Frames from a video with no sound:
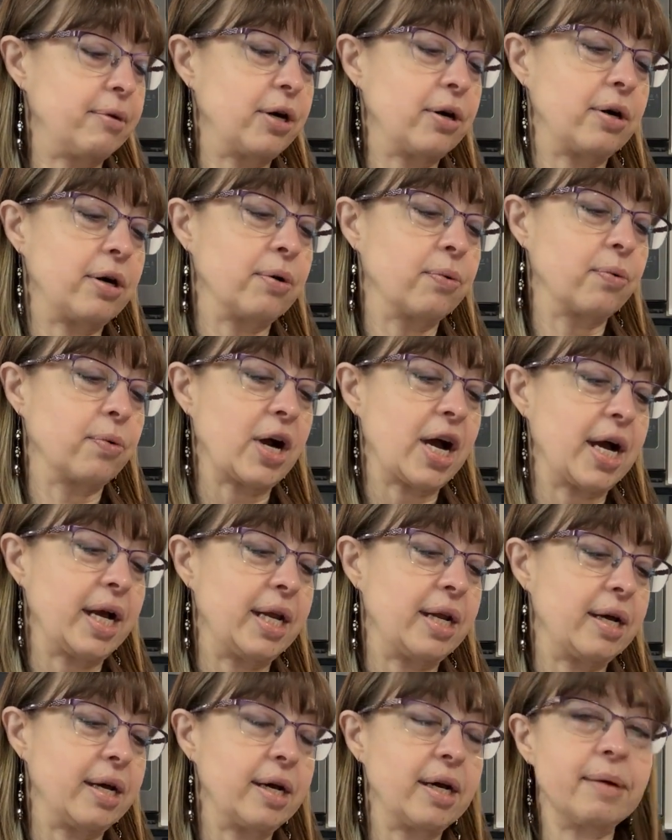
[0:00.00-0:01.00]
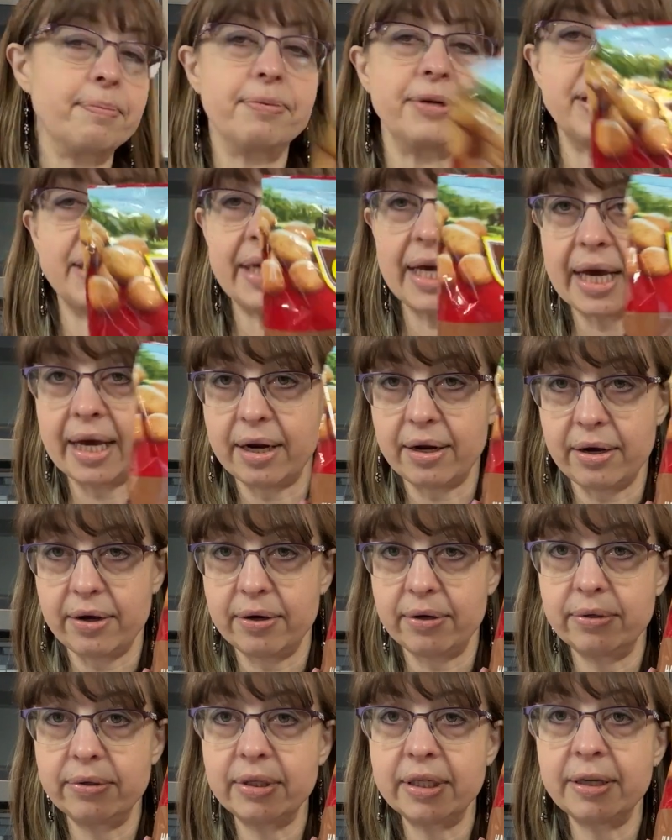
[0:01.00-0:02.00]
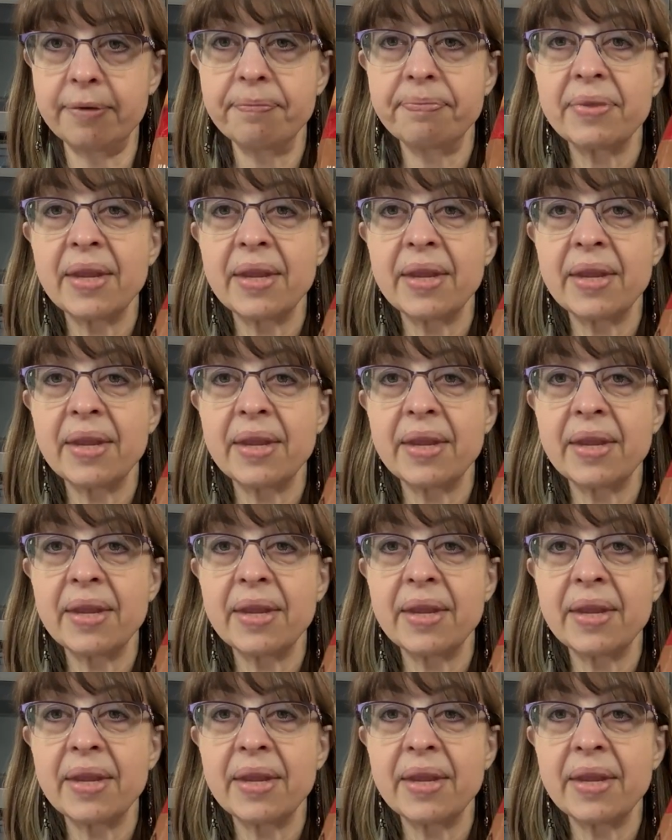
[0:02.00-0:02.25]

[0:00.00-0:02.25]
Arida potatoes,